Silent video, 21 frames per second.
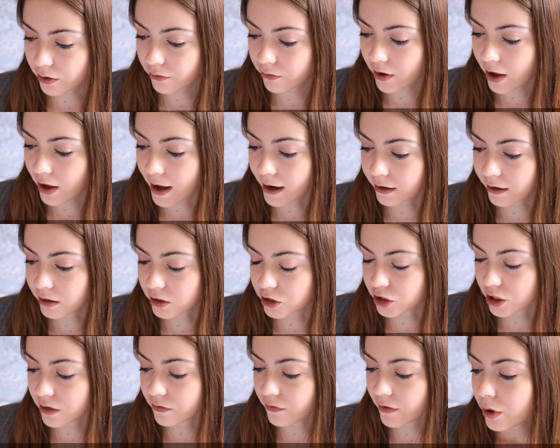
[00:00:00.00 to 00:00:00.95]
of her
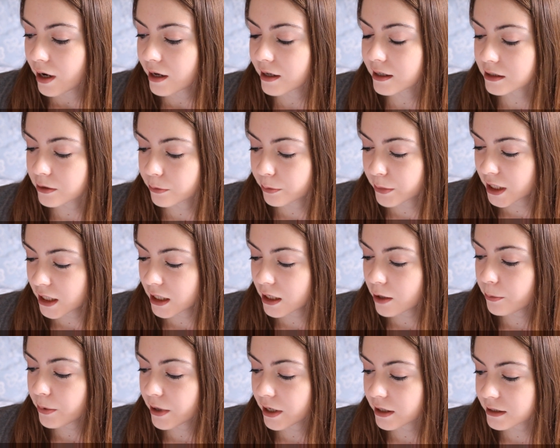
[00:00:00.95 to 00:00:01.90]
handkerchief as Emilia
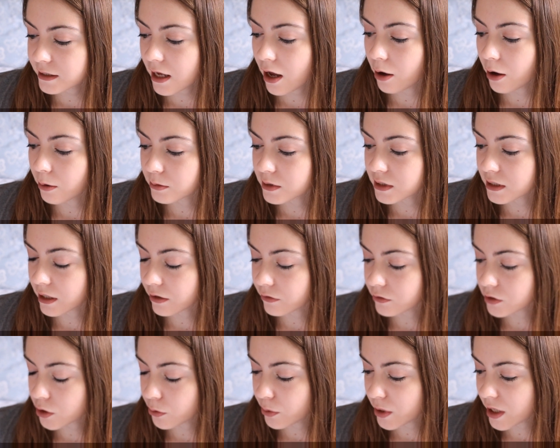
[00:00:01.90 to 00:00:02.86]
picks it up to give
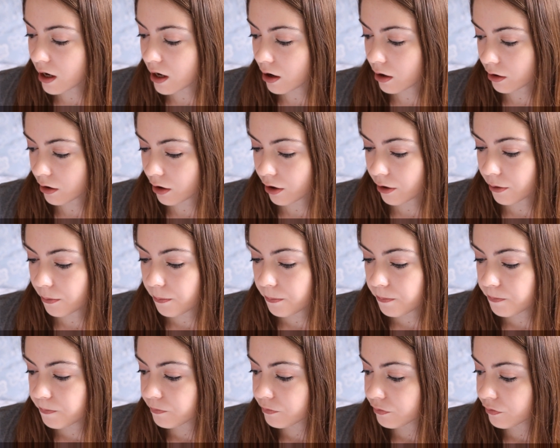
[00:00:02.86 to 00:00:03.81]
to Iago.
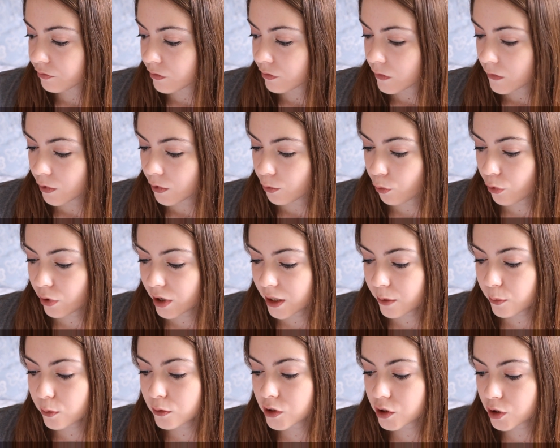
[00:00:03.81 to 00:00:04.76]
What he
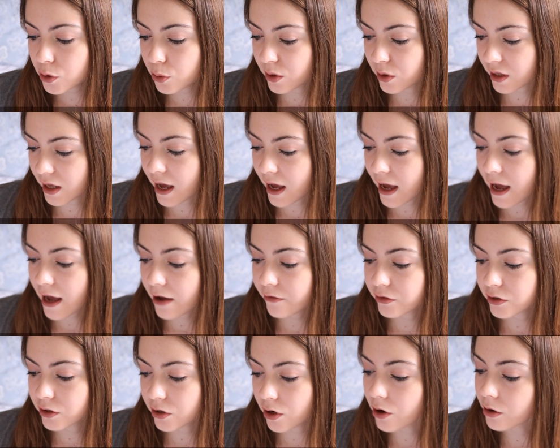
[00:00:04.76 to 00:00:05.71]
will do with it,
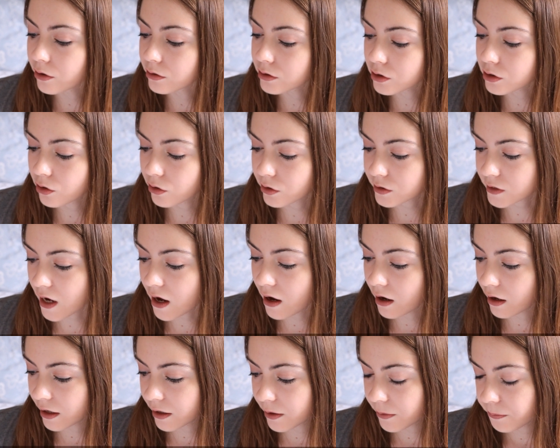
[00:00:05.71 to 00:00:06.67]
heaven knows, not
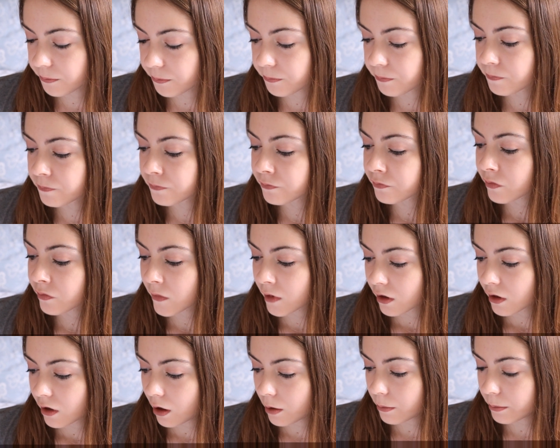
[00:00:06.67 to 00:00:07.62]
I.
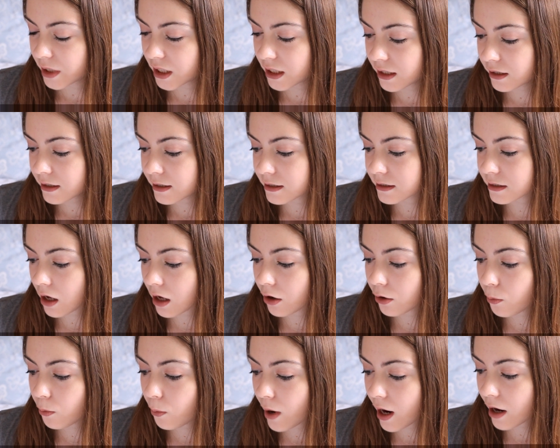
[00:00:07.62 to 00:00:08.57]
Emilia is
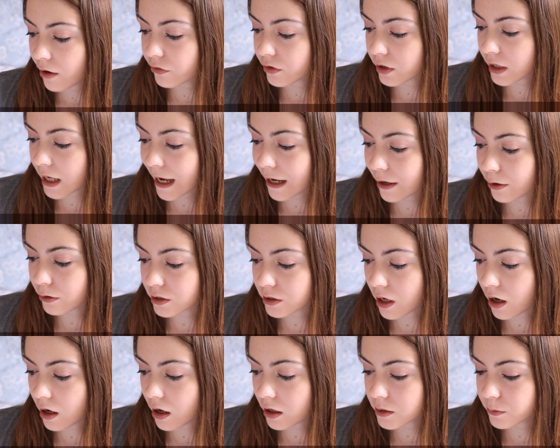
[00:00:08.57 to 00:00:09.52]
unaware of the chaos her
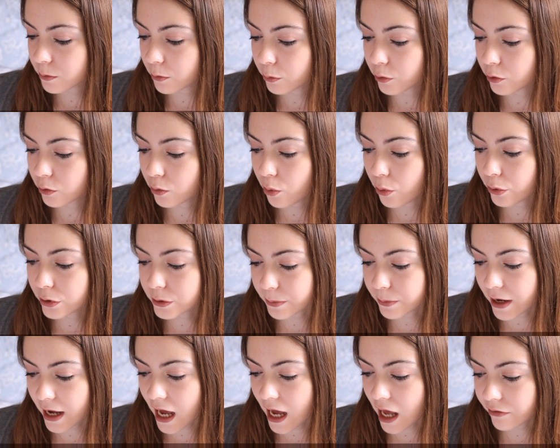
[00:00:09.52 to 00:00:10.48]
husband will cause
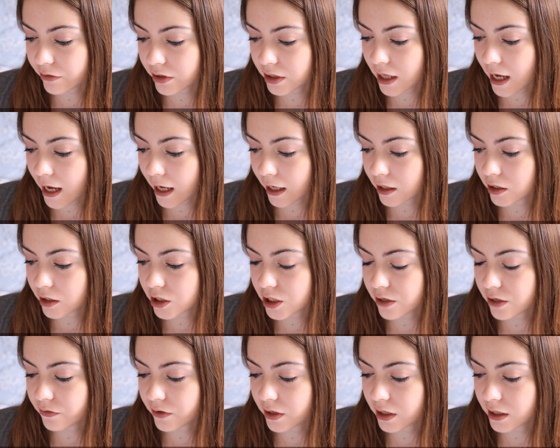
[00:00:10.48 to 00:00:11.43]
by having the
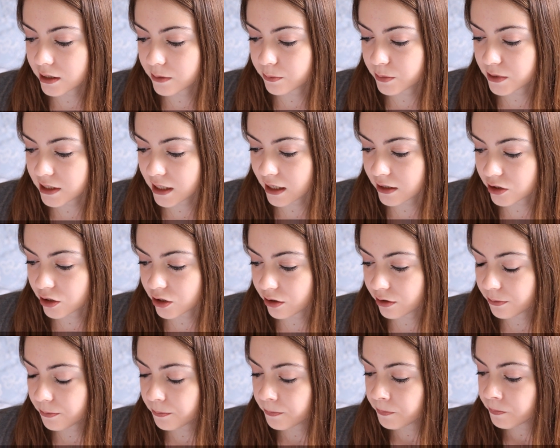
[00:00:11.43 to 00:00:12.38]
handkerchief in his
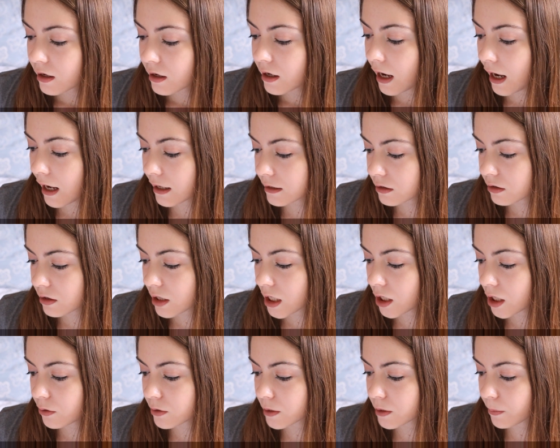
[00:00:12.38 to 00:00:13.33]
possession. As
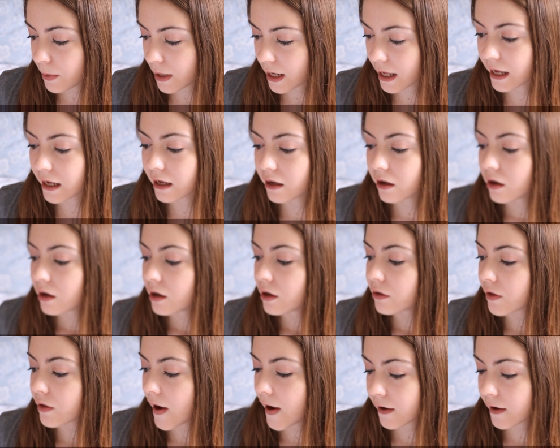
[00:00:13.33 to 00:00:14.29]
Othello is a play,
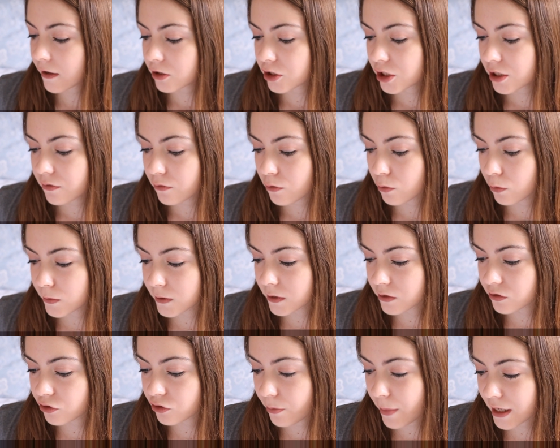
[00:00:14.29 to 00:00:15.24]
the handkerchief
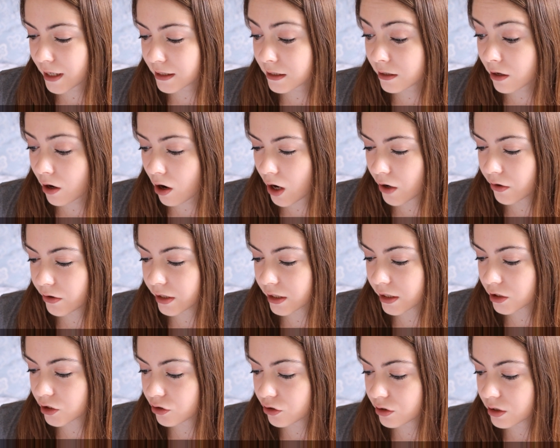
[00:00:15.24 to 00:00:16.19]
causes dramatic irony
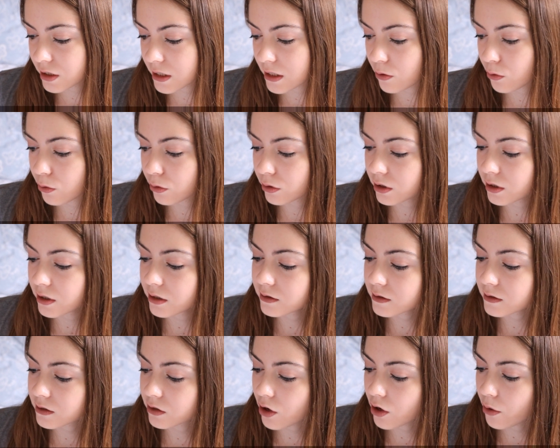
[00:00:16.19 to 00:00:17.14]
due to the
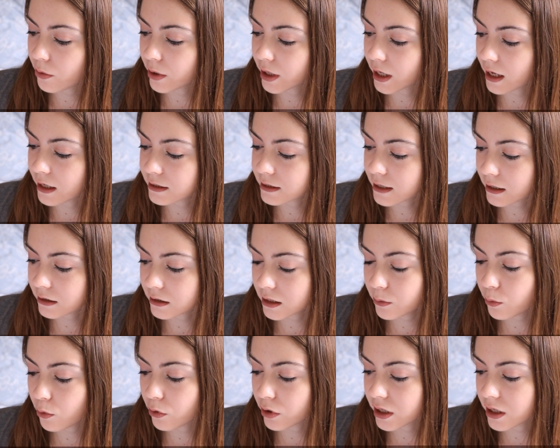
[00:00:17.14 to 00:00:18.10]
audience knowing exactly
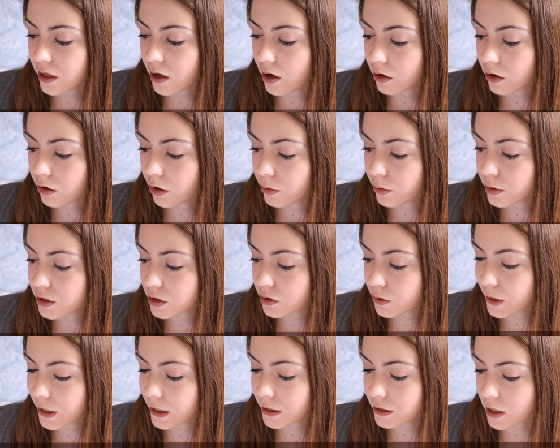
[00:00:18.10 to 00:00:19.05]
what Iago is
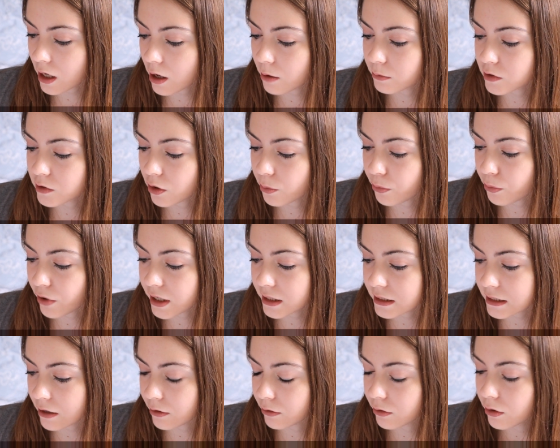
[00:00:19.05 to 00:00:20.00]
doing in terms of the
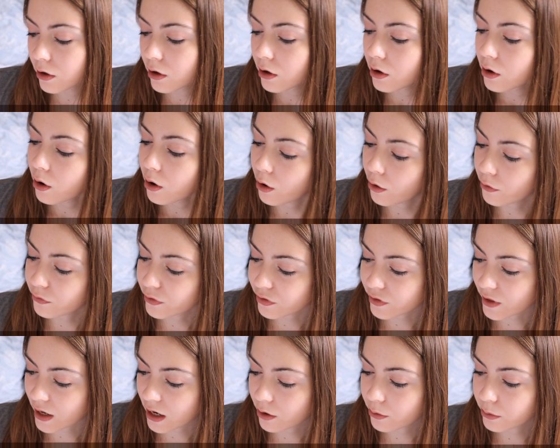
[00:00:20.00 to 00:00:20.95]
breakdown of
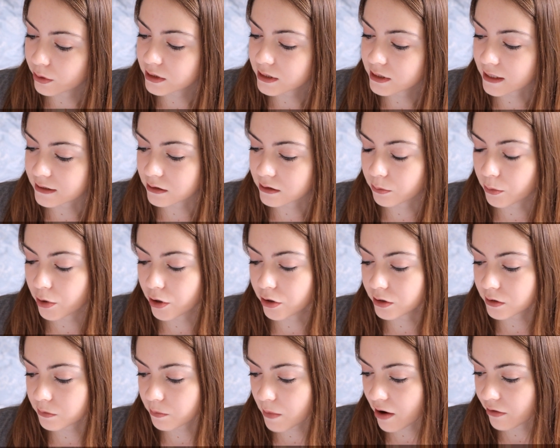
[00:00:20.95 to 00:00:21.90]
Othello and
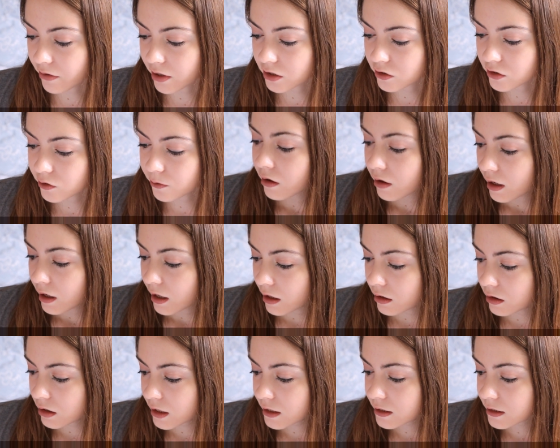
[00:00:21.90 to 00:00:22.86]
Desdemona's marriage.
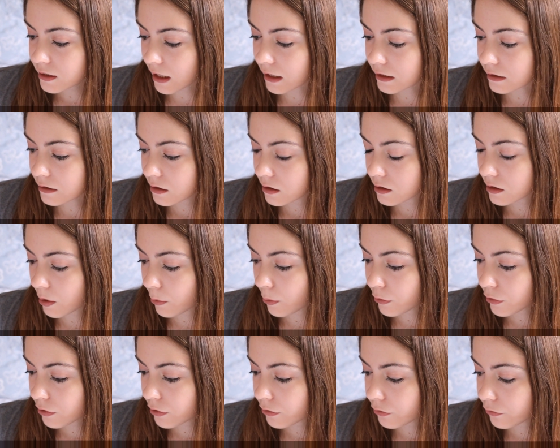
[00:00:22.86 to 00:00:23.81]
In this sense, some
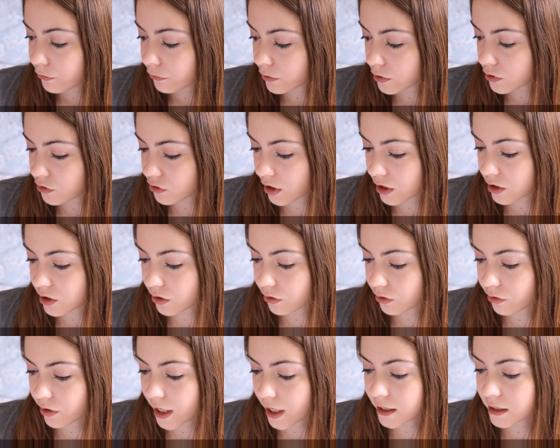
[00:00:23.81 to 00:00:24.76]
of the frustration
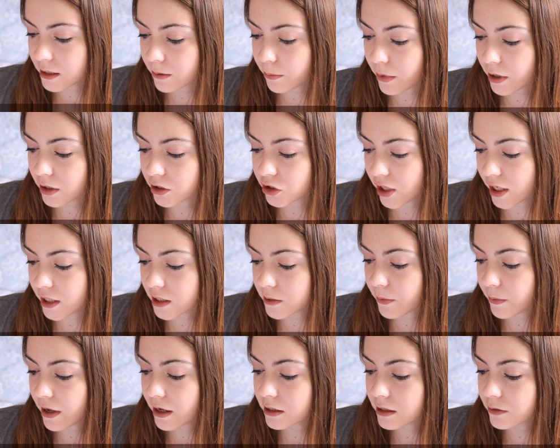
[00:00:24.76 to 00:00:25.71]
created by
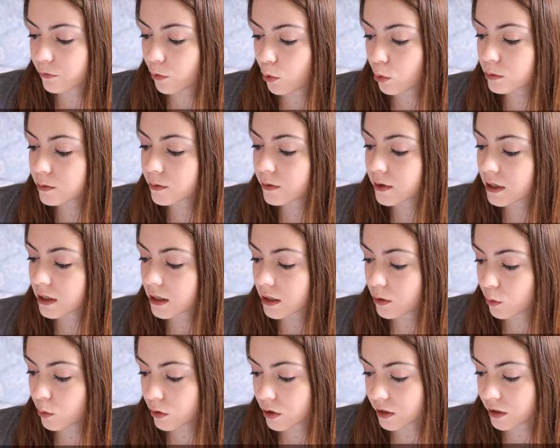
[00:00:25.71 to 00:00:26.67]
Shakespeare is formed within the
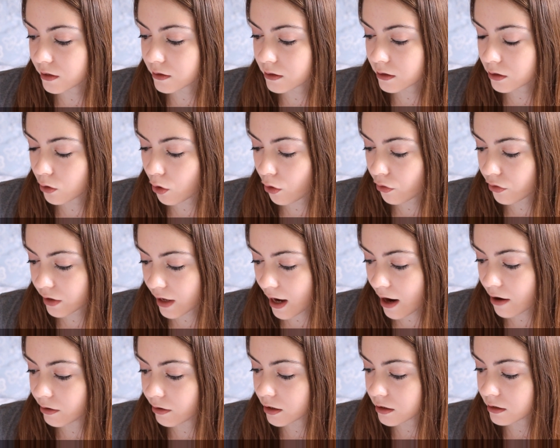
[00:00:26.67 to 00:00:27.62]
audience and not the
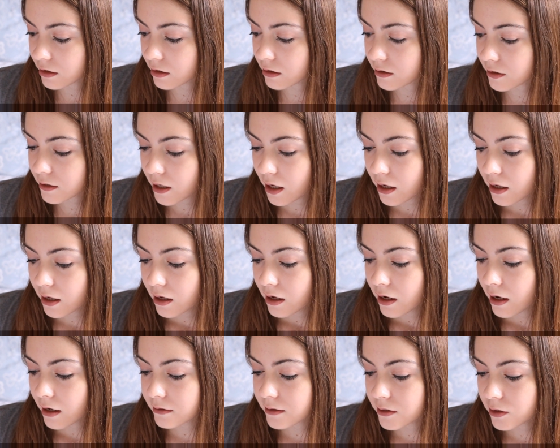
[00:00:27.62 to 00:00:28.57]
characters,
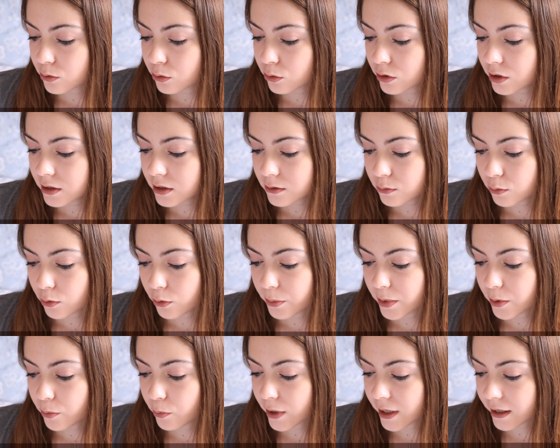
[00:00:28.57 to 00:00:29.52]
as the audience will
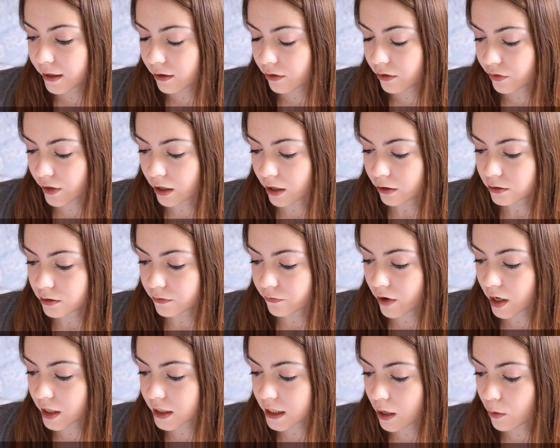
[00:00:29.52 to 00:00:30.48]
be willing Othello to
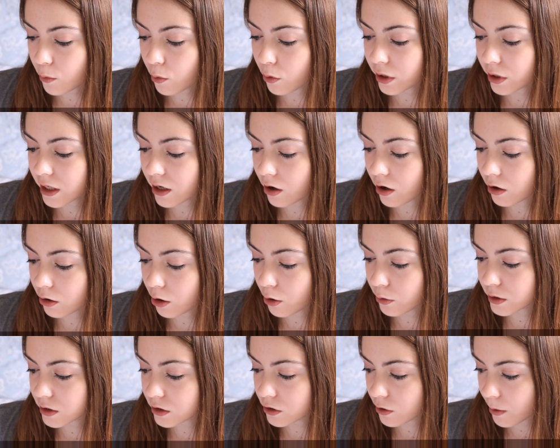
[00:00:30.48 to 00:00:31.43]
find out what Iago
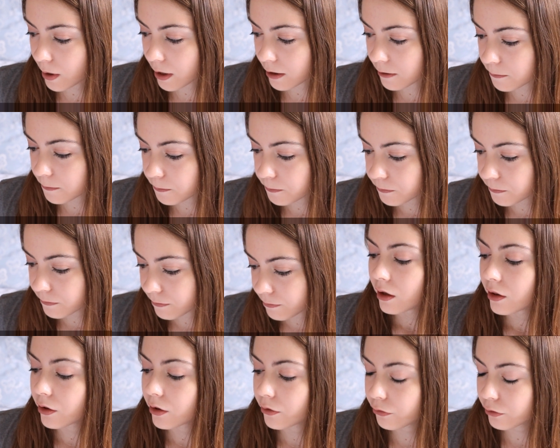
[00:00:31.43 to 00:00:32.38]
is doing.
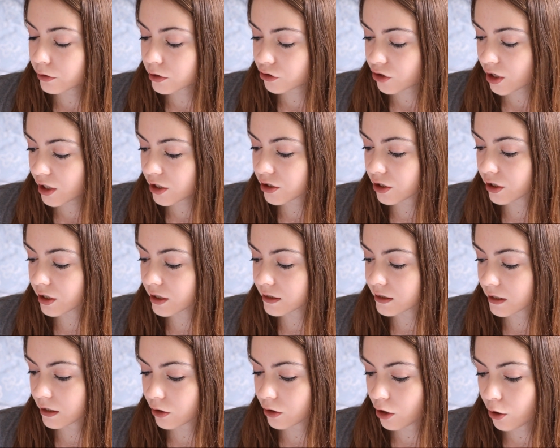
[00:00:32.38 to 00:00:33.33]
The frustration is
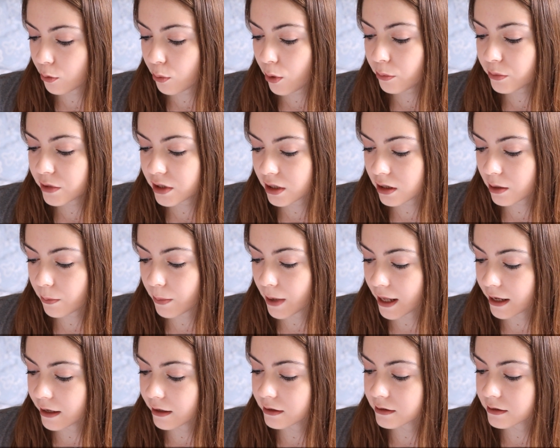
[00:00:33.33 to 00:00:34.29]
that no one within the
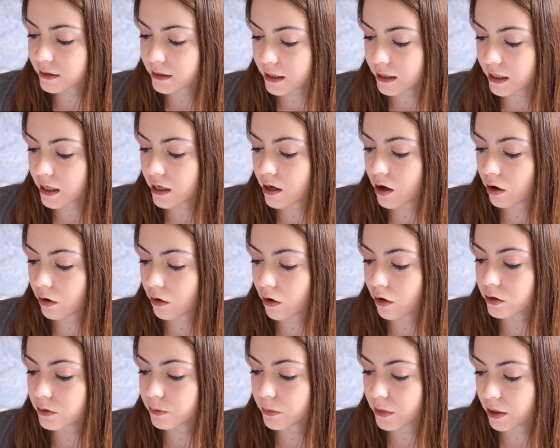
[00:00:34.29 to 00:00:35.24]
play can see
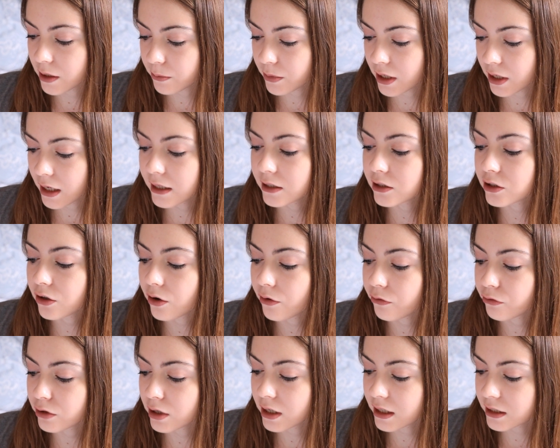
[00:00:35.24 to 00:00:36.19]
Iago's manipulation
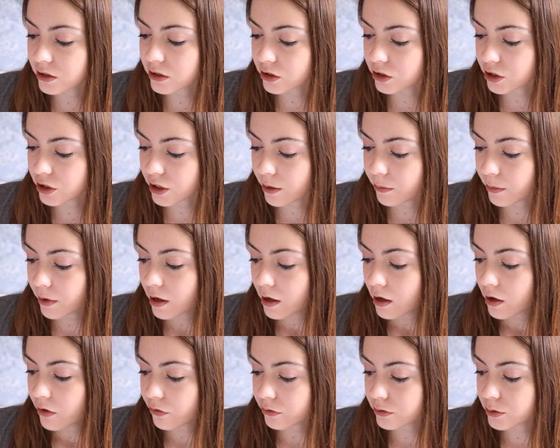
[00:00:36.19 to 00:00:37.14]
of a relationship
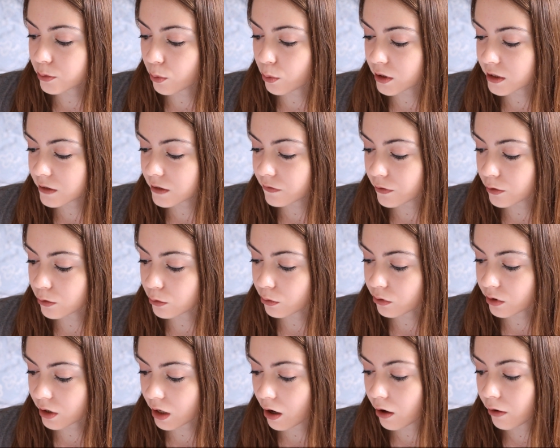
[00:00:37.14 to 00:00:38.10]
that was once filled
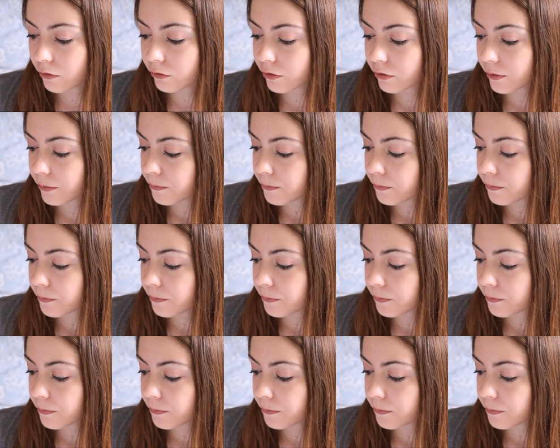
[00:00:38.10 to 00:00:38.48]
with love.